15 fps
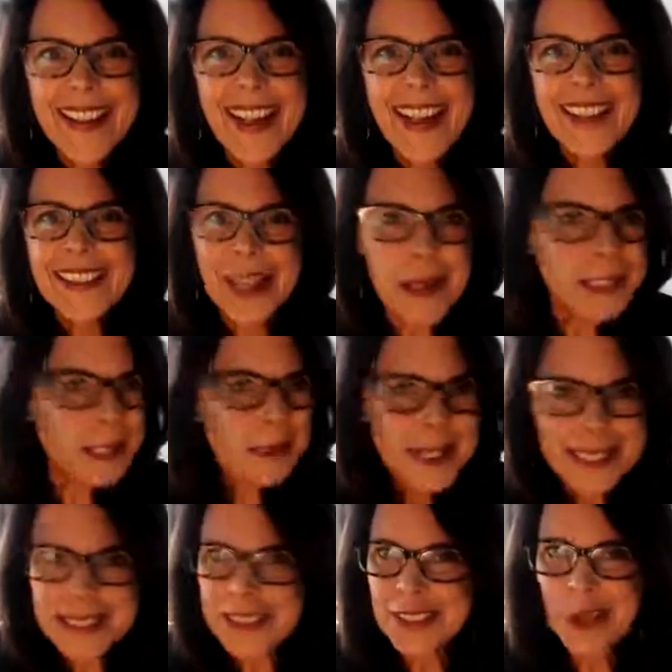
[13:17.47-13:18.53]
That
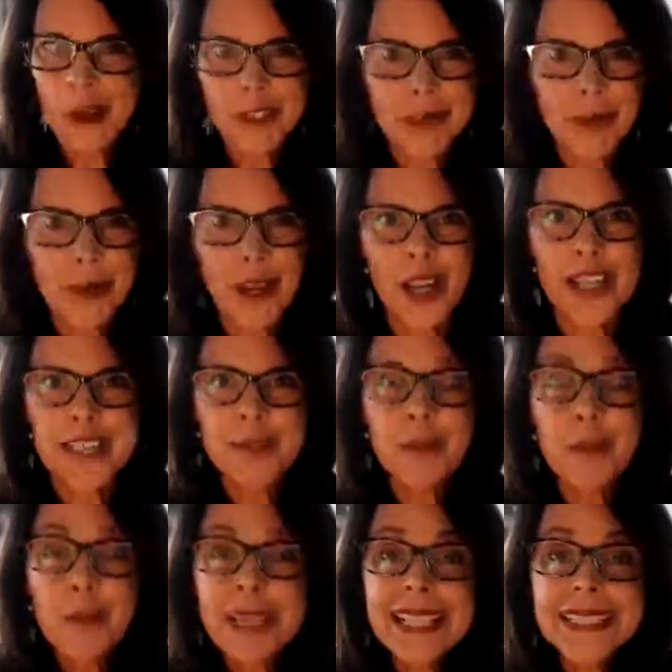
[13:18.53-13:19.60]
space is called a pause. When
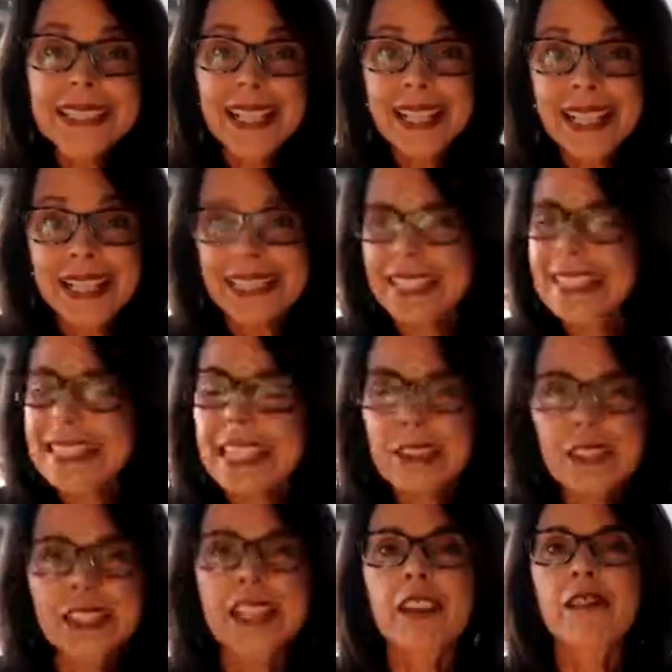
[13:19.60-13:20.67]
we take
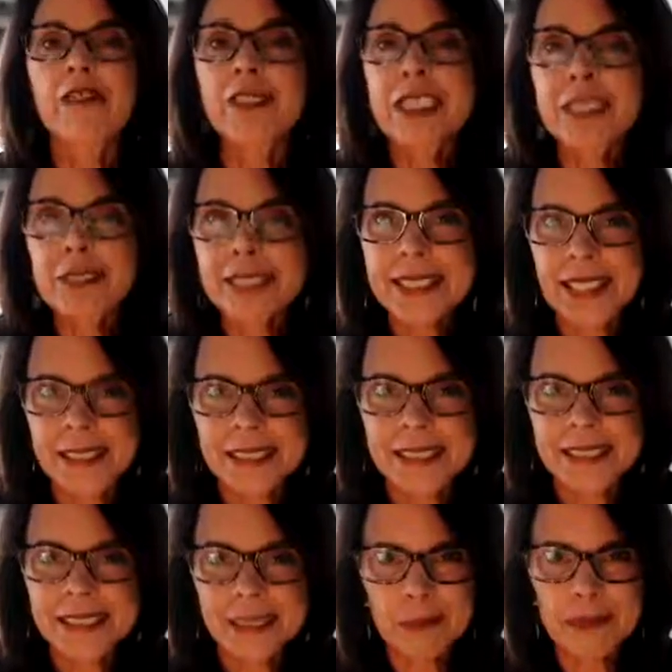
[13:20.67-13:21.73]
even a few
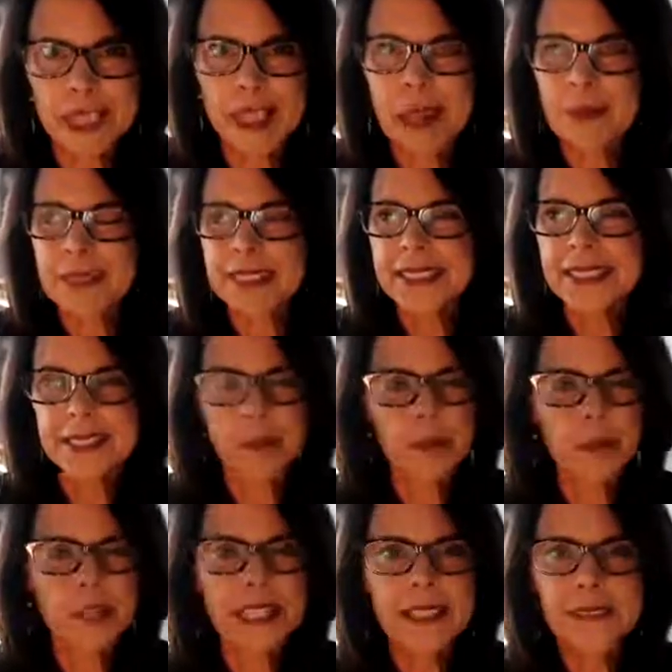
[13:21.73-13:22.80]
seconds, sometimes it's
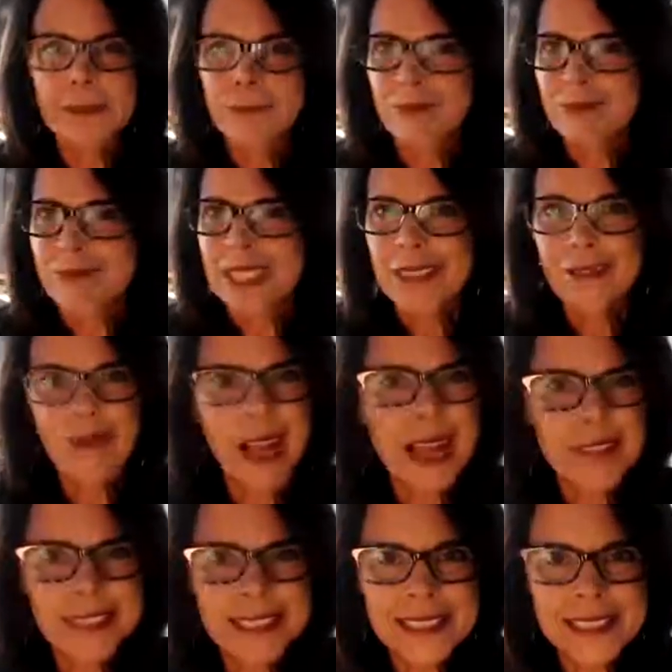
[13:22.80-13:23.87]
simply 5
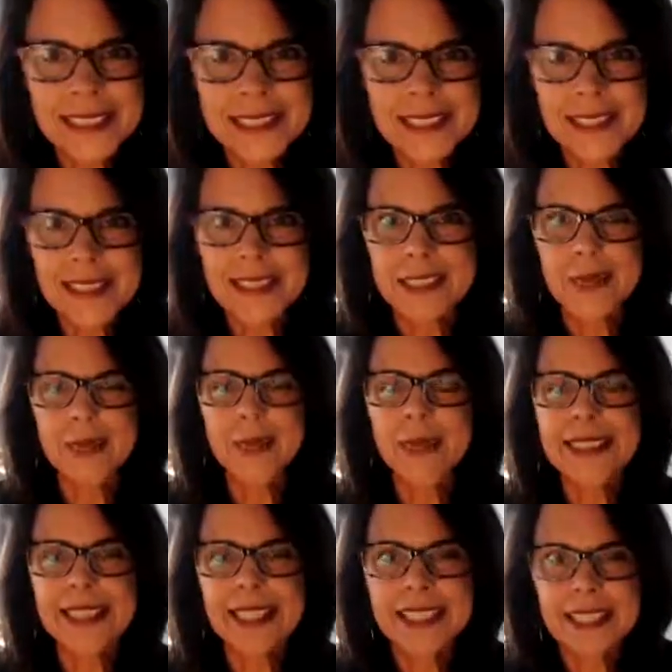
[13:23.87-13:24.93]
to 10 seconds, when we
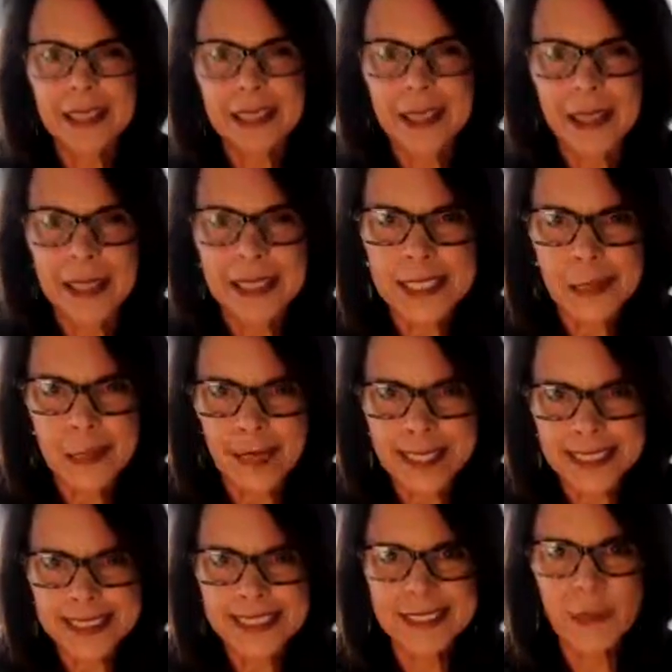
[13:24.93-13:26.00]
take a
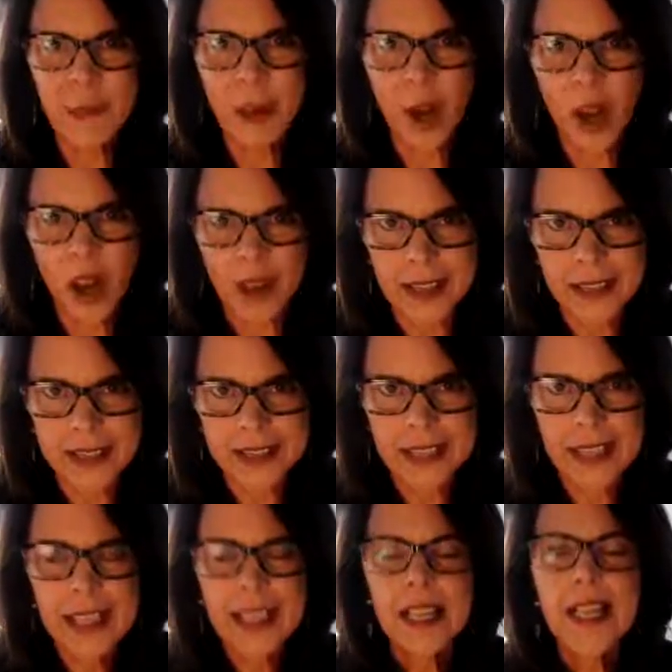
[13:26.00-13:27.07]
space to pause,
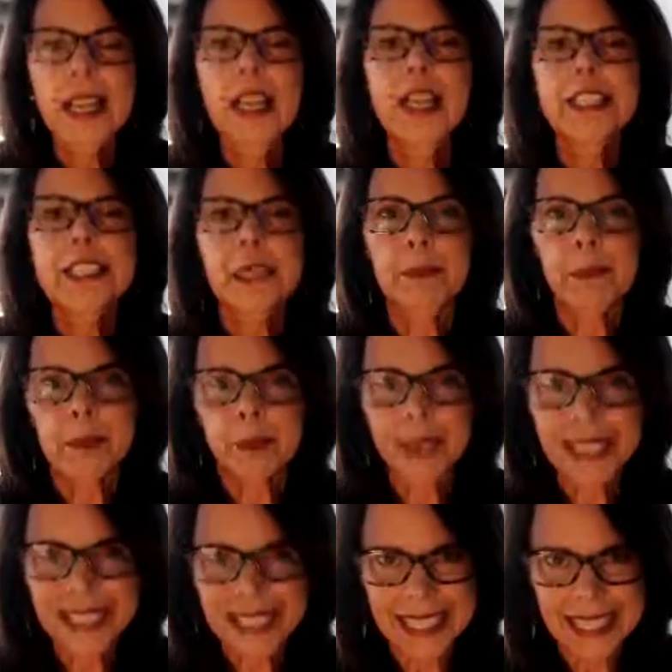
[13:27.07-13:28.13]
to
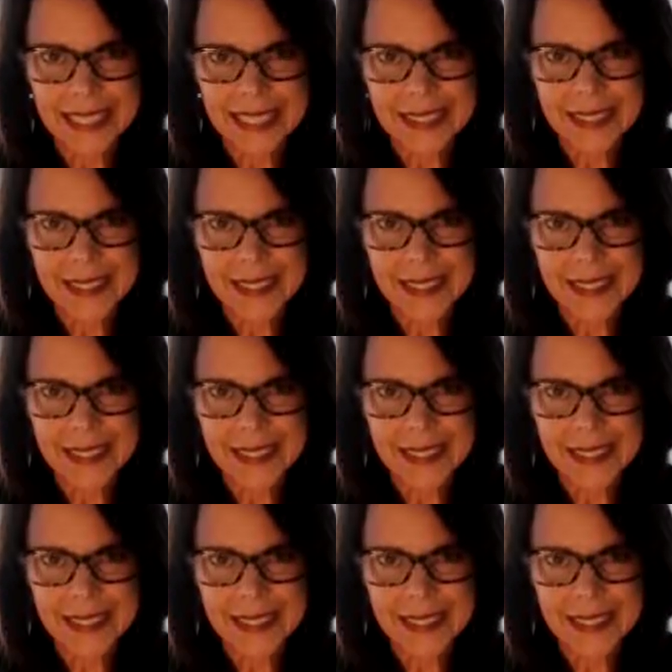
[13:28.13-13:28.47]
breathe,